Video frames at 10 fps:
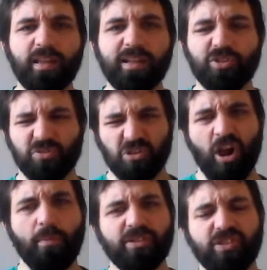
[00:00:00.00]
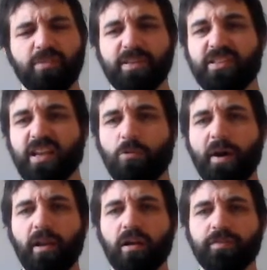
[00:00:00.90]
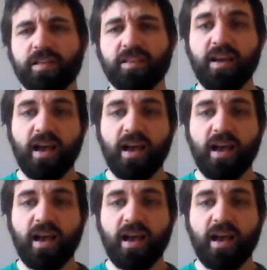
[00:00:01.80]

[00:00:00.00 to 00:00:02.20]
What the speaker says: It's also common, so you'll be seeing quite a lot of it,